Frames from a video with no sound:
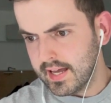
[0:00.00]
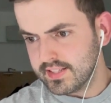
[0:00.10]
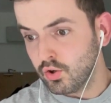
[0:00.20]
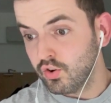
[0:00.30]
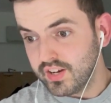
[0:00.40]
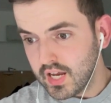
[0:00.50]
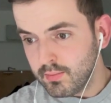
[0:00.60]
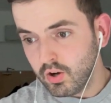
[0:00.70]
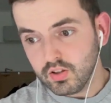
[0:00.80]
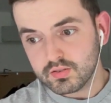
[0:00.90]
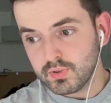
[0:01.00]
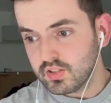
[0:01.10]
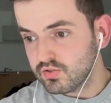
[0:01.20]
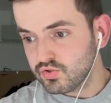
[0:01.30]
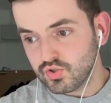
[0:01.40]
Tori Amos,
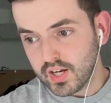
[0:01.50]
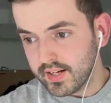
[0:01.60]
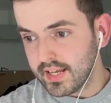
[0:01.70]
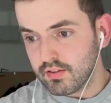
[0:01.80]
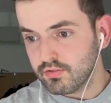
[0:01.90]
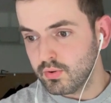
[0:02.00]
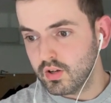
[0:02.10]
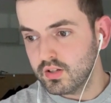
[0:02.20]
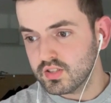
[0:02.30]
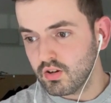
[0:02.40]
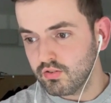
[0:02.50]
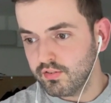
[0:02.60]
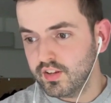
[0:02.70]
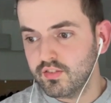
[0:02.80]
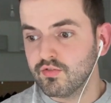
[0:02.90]
been trying to get through her
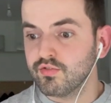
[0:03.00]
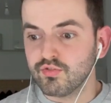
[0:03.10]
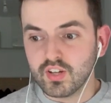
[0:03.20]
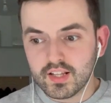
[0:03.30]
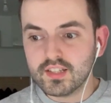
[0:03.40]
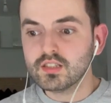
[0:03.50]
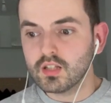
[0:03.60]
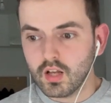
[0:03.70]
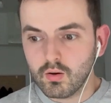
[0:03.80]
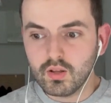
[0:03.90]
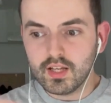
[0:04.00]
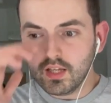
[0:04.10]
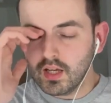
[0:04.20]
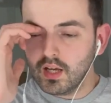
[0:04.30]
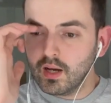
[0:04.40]
discography really
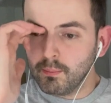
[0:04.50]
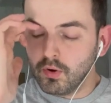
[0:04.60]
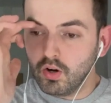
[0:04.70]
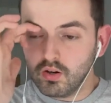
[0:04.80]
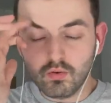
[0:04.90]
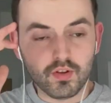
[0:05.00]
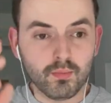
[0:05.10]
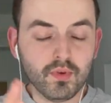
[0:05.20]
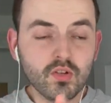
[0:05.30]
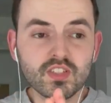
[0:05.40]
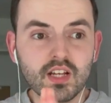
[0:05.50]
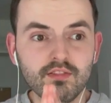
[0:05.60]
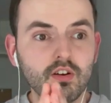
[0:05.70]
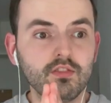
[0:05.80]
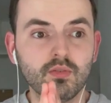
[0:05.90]
slowly. But the music
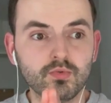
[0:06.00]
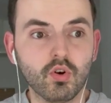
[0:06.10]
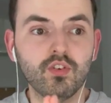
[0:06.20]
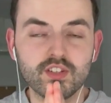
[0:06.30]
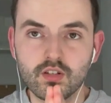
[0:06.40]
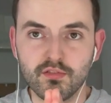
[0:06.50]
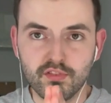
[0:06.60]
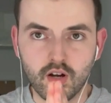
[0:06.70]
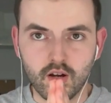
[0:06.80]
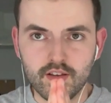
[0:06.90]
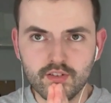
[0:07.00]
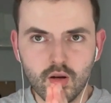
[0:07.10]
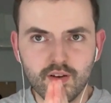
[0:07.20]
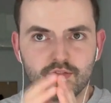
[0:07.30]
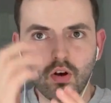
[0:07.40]
I've heard from Tori so far, even
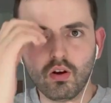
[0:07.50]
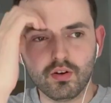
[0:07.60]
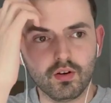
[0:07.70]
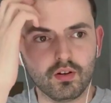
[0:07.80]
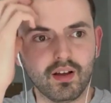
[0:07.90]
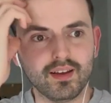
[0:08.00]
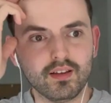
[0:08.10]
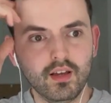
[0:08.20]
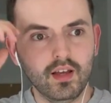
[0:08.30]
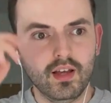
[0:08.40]
though I've not heard like